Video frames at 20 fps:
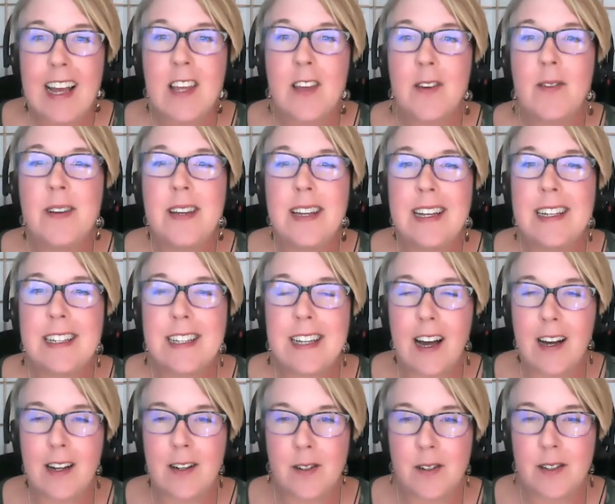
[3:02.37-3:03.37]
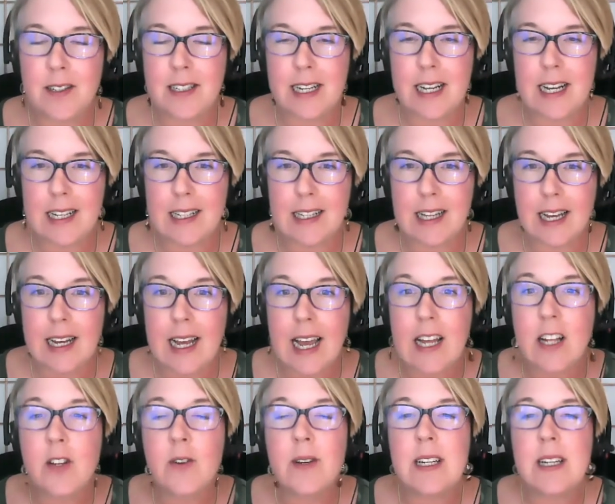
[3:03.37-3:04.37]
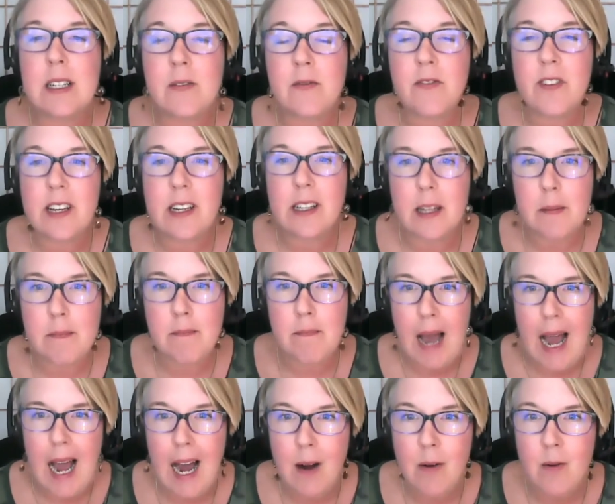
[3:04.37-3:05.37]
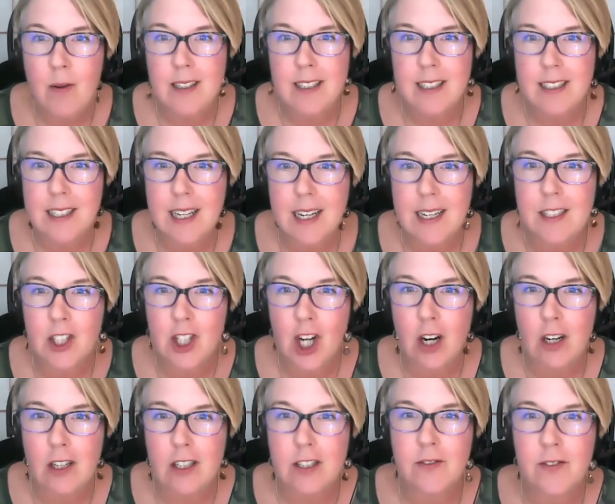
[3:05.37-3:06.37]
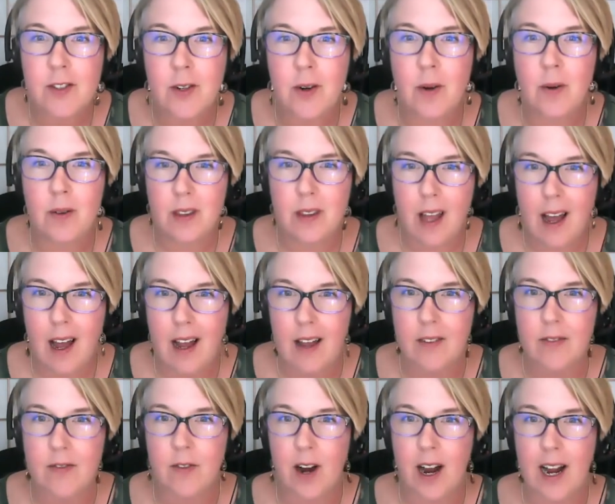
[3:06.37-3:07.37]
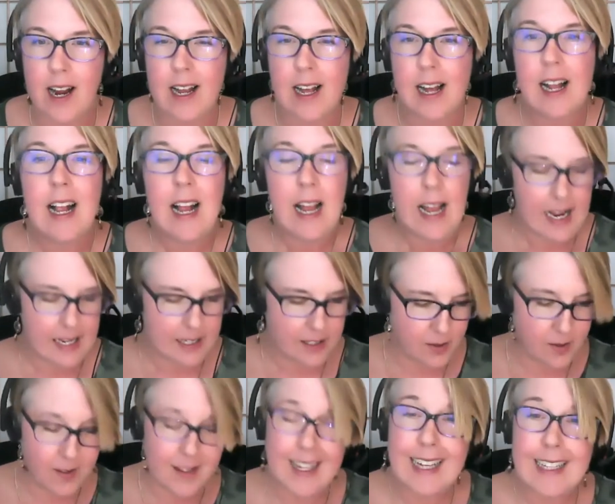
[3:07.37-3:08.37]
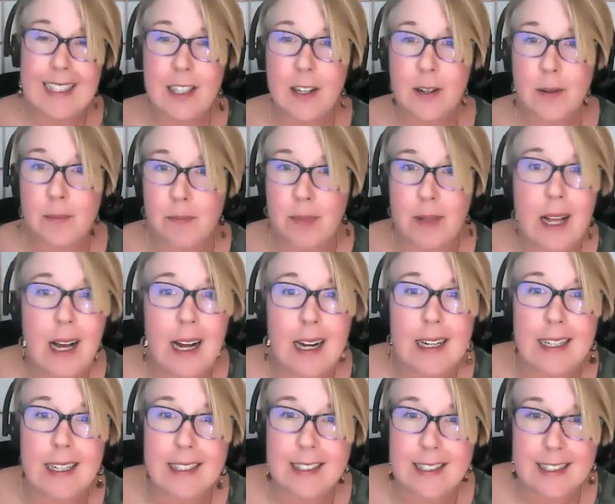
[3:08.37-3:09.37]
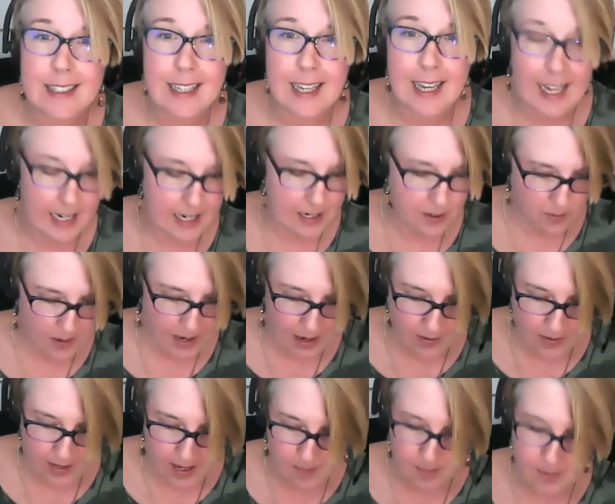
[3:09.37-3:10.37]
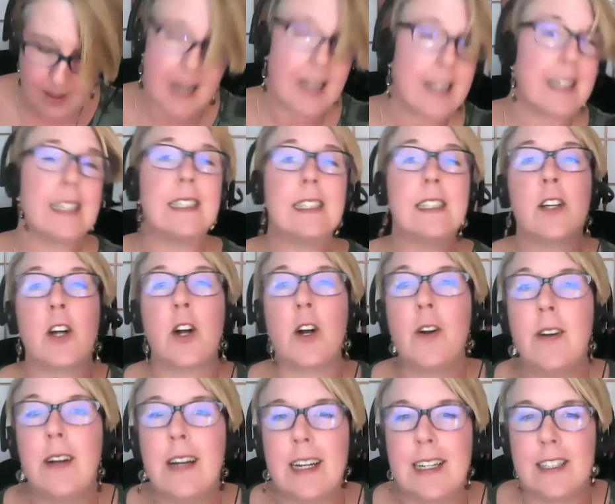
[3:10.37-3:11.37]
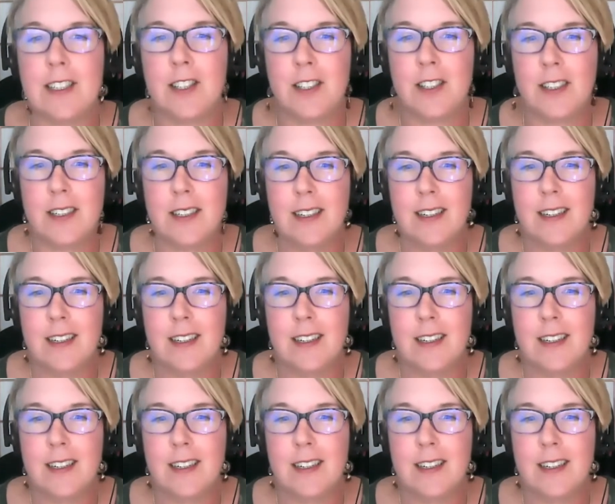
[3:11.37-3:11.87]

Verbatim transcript: you need to understand like and you need to feel empowered to take charge of your own life right and so that's our block is getting around that block is courage